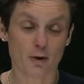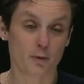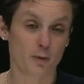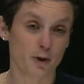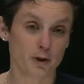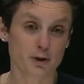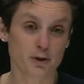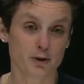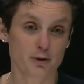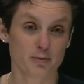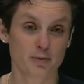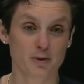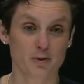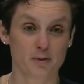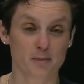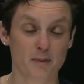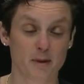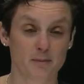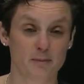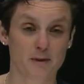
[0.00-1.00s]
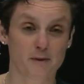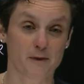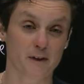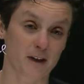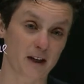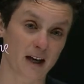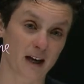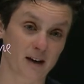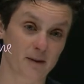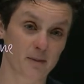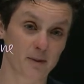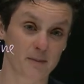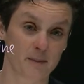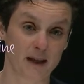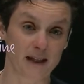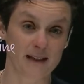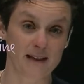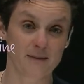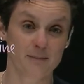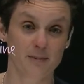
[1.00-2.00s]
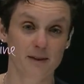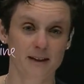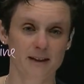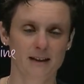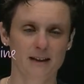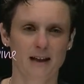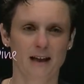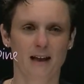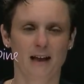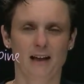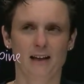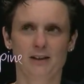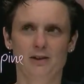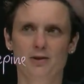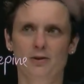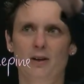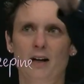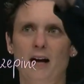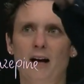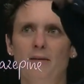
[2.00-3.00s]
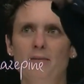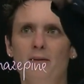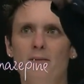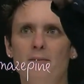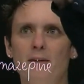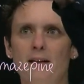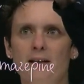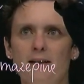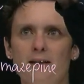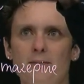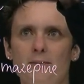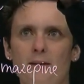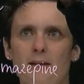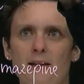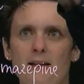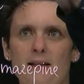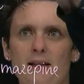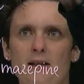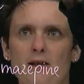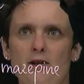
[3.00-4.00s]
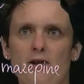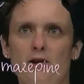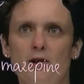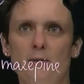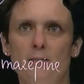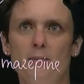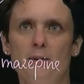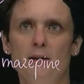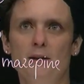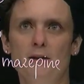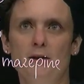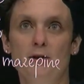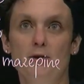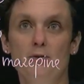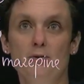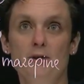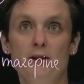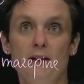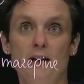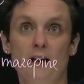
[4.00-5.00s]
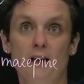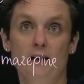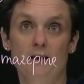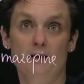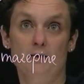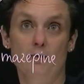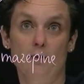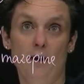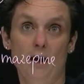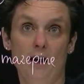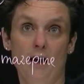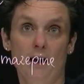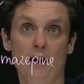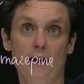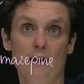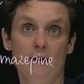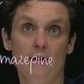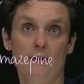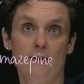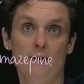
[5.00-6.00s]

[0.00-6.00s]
what should we remember for carbamazepine? So carbamazepine is a sub-inducer as well.